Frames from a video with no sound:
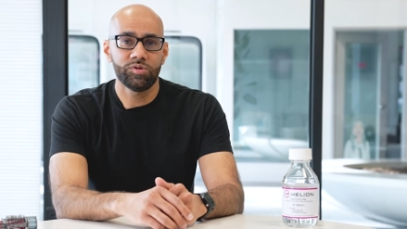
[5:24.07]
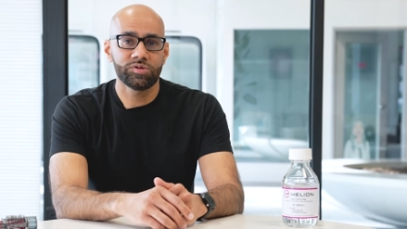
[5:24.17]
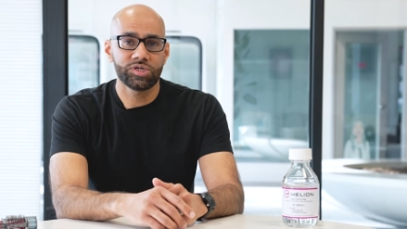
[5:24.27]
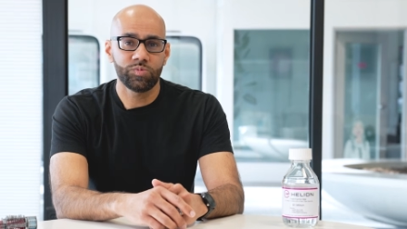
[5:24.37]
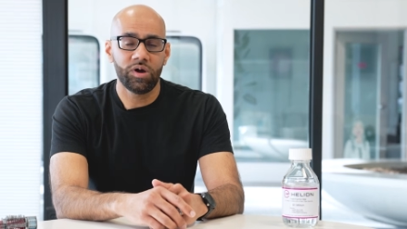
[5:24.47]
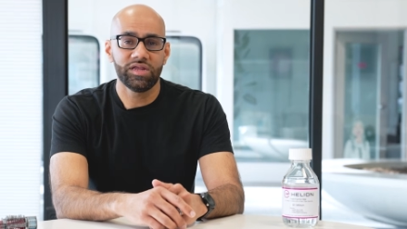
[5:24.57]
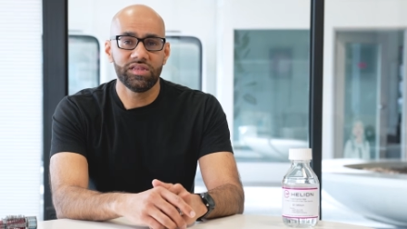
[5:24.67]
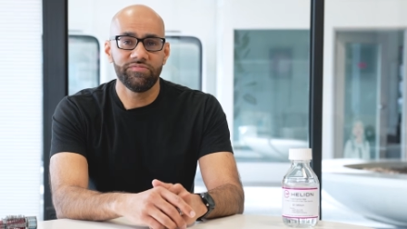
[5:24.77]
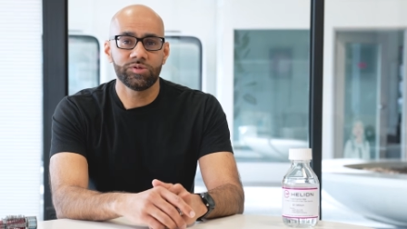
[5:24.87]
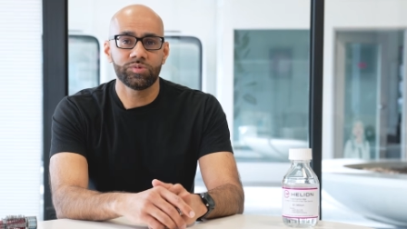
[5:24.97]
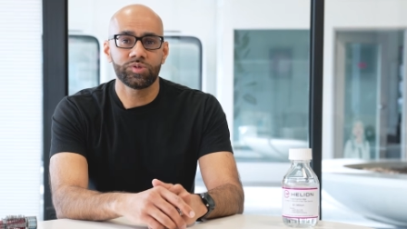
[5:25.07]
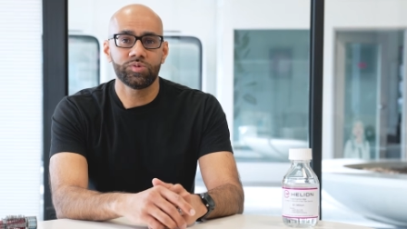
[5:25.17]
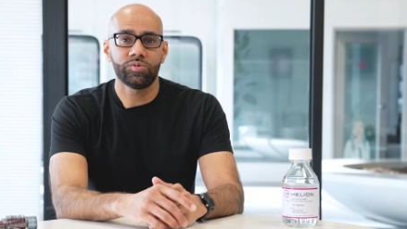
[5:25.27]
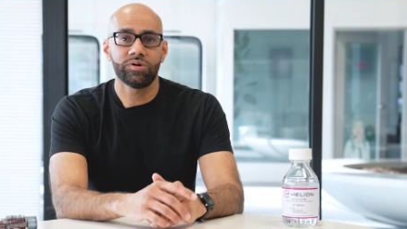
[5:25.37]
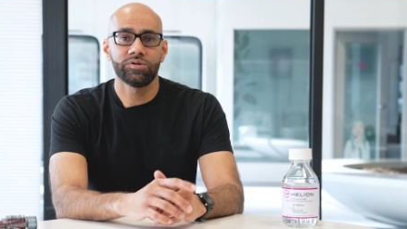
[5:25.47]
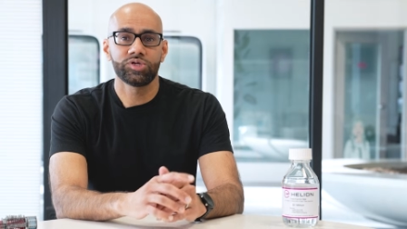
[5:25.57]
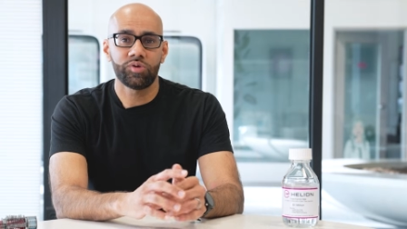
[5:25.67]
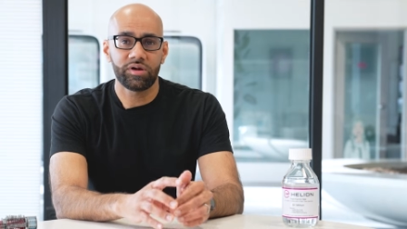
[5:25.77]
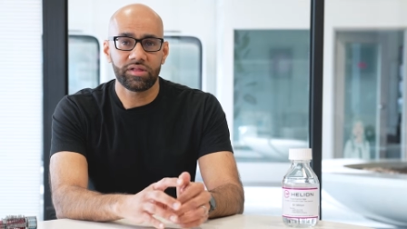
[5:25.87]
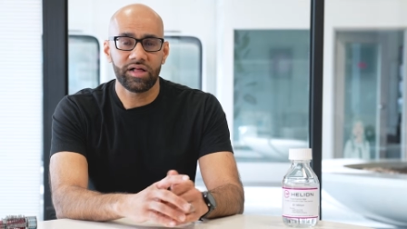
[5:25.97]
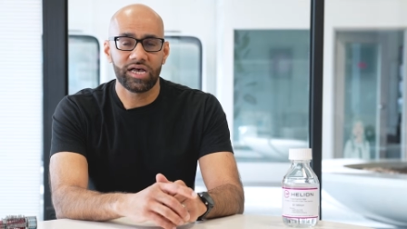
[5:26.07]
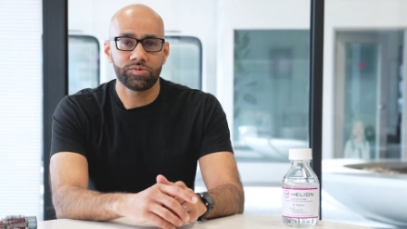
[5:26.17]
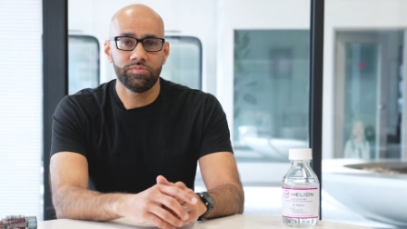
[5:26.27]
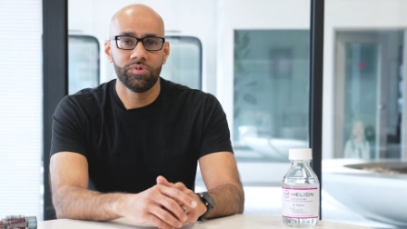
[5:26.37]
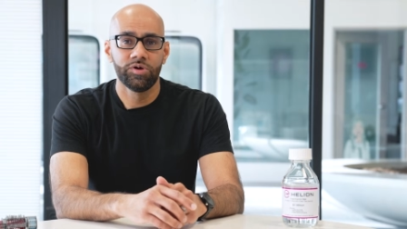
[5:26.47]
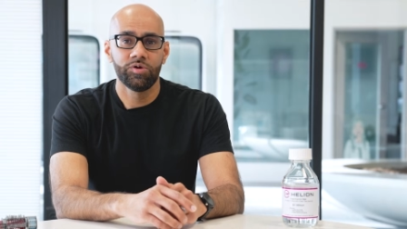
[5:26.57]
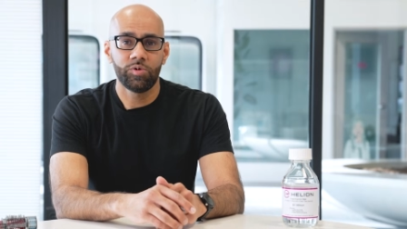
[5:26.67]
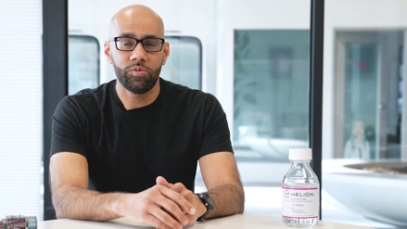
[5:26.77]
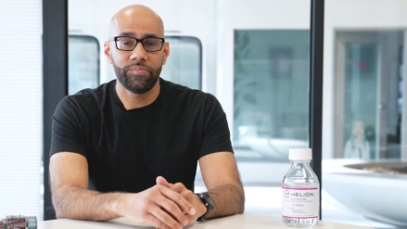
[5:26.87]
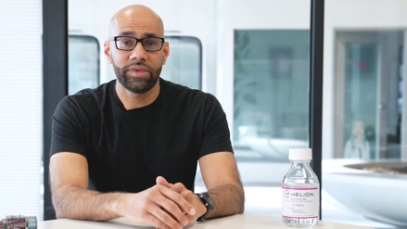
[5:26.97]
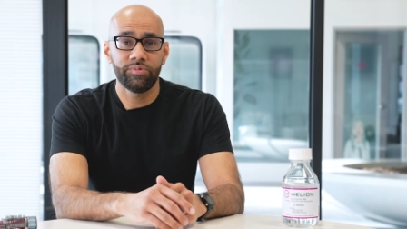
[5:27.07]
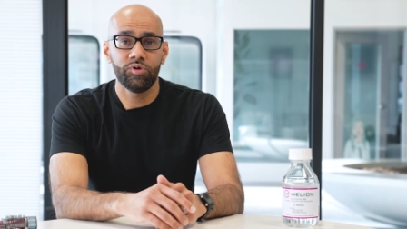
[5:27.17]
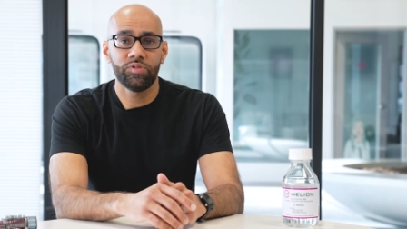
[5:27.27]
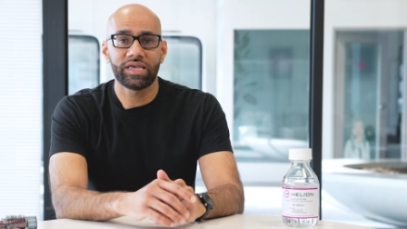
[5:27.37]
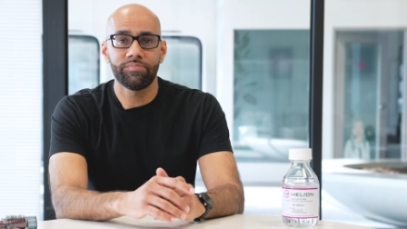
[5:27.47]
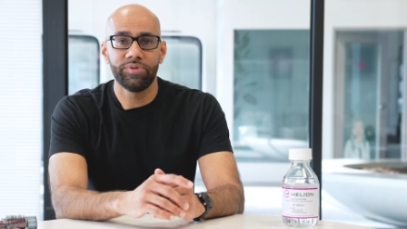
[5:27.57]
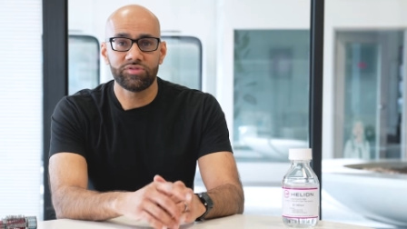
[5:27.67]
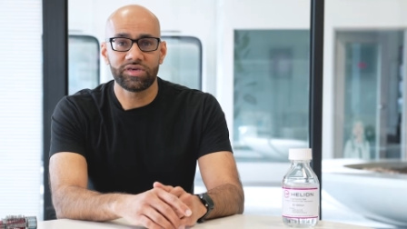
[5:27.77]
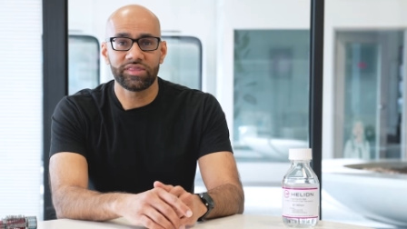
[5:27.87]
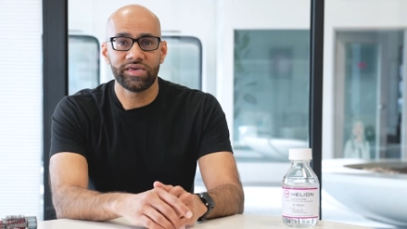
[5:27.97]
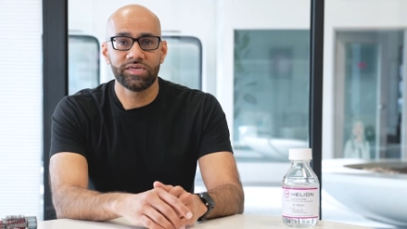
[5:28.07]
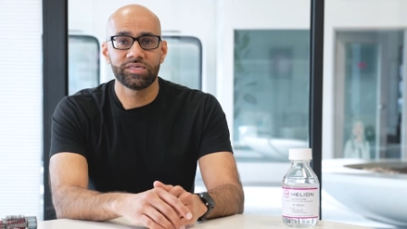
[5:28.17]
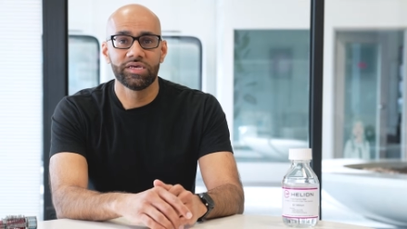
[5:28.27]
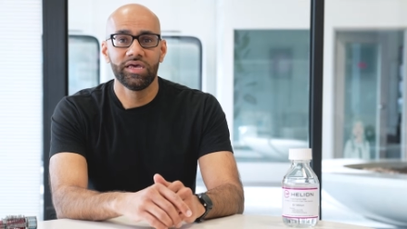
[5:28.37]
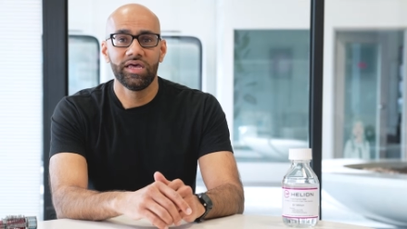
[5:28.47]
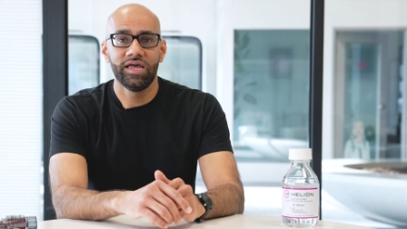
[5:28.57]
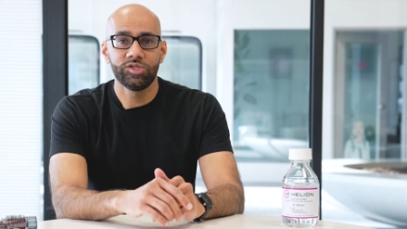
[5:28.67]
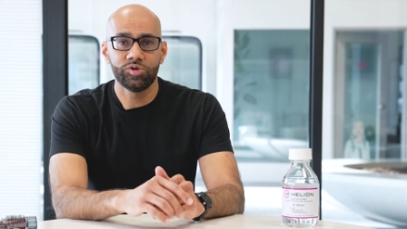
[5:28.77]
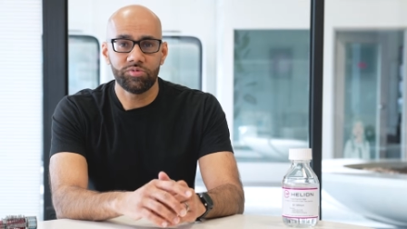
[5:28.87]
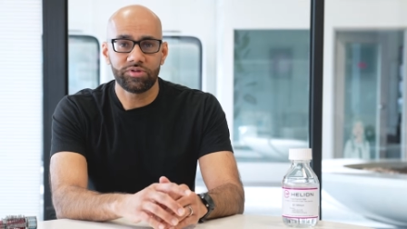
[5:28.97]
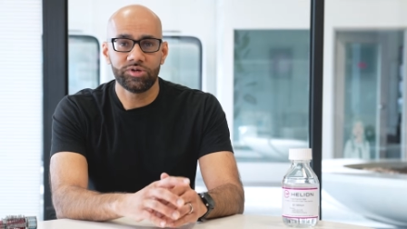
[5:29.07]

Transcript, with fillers: we don't just want individuals who are strong in the classroom. We want people who like building things and do it with